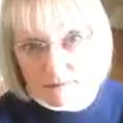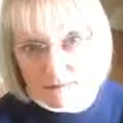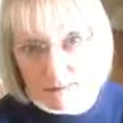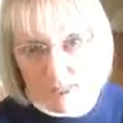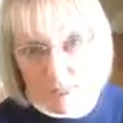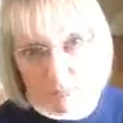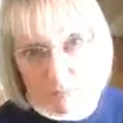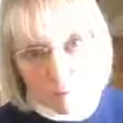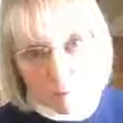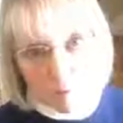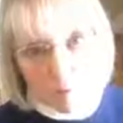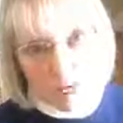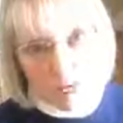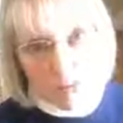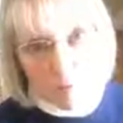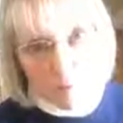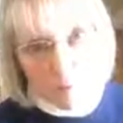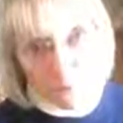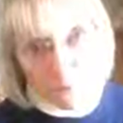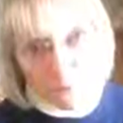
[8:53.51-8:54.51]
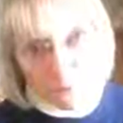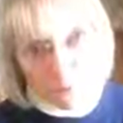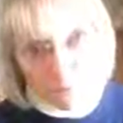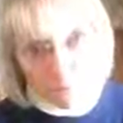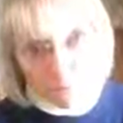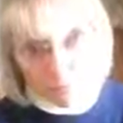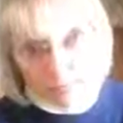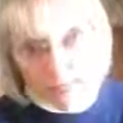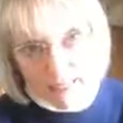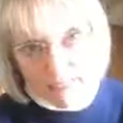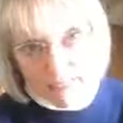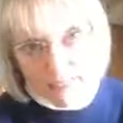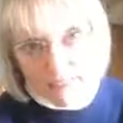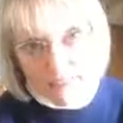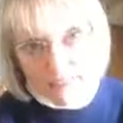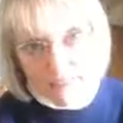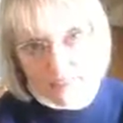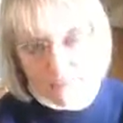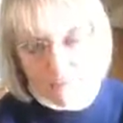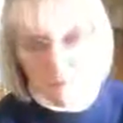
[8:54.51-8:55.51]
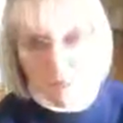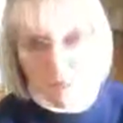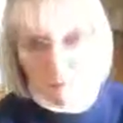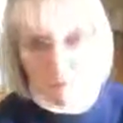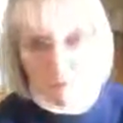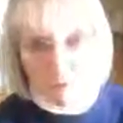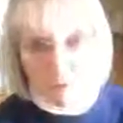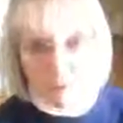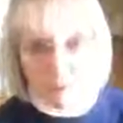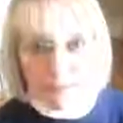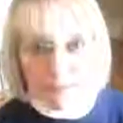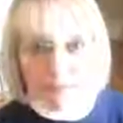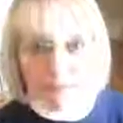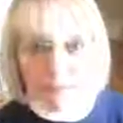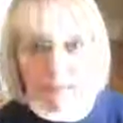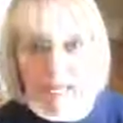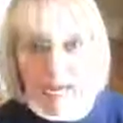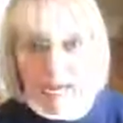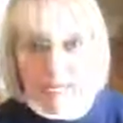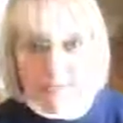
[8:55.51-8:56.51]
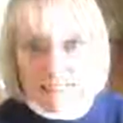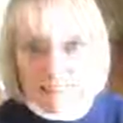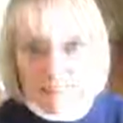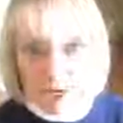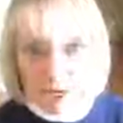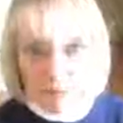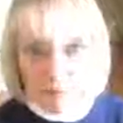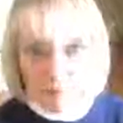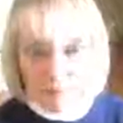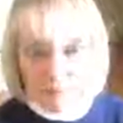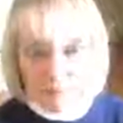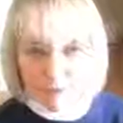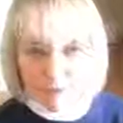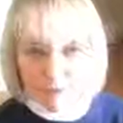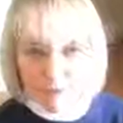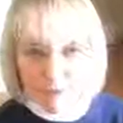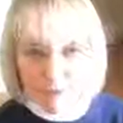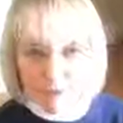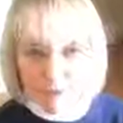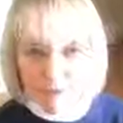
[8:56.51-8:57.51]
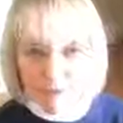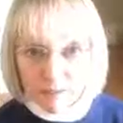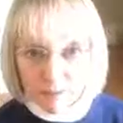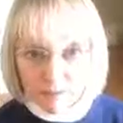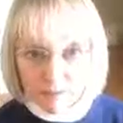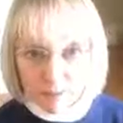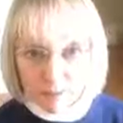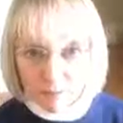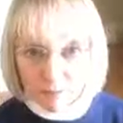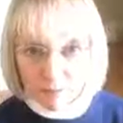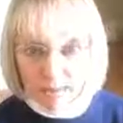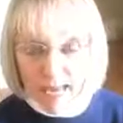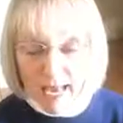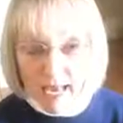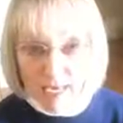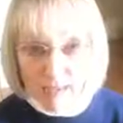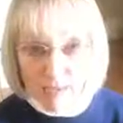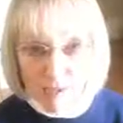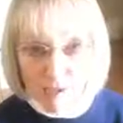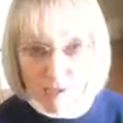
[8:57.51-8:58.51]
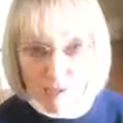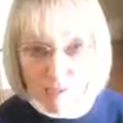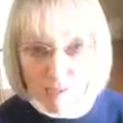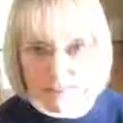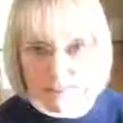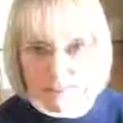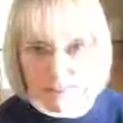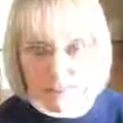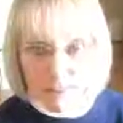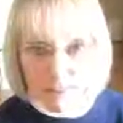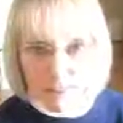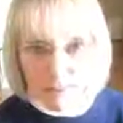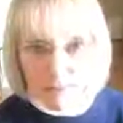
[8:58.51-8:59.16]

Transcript: People come through fences. People leave gates open if they're delivering packages.